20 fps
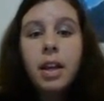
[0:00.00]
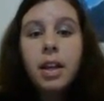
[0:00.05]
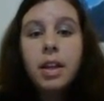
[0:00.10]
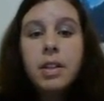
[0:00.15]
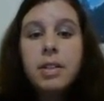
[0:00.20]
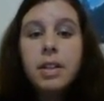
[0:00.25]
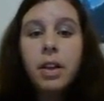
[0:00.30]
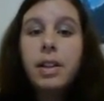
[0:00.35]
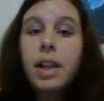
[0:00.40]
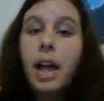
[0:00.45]

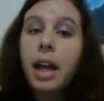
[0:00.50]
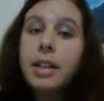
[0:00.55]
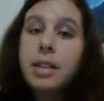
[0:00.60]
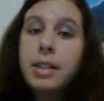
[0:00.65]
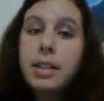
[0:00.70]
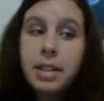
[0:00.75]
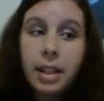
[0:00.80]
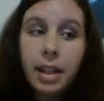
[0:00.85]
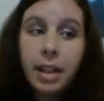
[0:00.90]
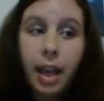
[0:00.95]
So
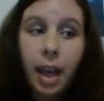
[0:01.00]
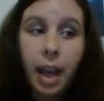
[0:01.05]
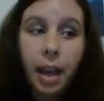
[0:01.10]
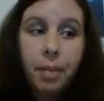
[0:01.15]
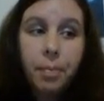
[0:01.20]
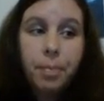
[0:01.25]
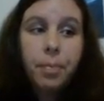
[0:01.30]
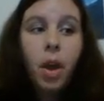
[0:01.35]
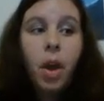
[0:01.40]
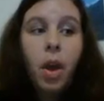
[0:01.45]
let's dig
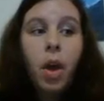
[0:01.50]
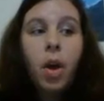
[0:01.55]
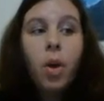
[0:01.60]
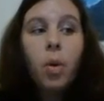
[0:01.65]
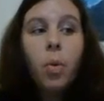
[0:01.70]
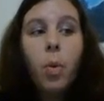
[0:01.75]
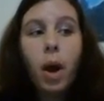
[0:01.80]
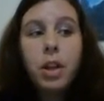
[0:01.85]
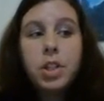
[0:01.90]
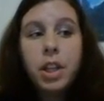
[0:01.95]
in.
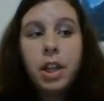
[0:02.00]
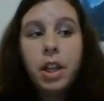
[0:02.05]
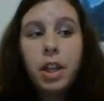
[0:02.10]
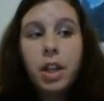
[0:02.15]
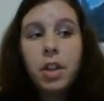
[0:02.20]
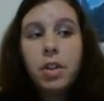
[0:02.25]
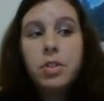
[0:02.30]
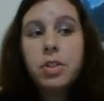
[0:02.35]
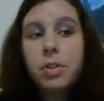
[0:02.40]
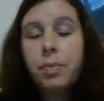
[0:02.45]
Watching a
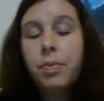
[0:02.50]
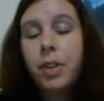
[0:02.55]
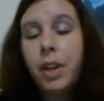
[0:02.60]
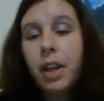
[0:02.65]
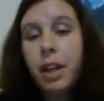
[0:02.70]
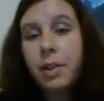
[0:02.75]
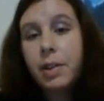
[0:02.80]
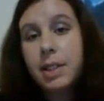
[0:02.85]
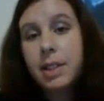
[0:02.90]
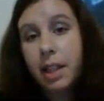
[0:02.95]
YouTube
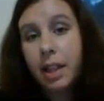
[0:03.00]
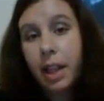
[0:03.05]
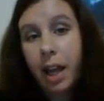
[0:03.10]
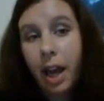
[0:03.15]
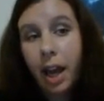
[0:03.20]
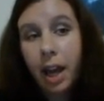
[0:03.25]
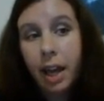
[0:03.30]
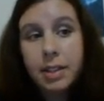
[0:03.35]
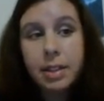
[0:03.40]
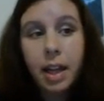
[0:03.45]
video as a
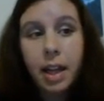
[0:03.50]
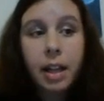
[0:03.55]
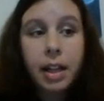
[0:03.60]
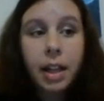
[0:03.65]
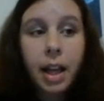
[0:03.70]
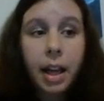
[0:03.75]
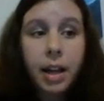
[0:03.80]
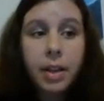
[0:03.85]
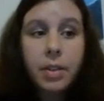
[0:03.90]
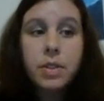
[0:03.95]
class
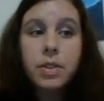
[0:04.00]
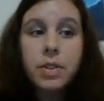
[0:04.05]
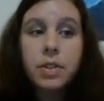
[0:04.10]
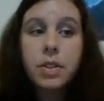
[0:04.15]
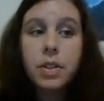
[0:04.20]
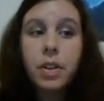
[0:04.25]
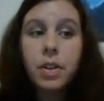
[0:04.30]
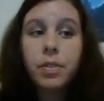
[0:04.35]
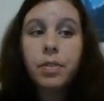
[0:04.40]
allows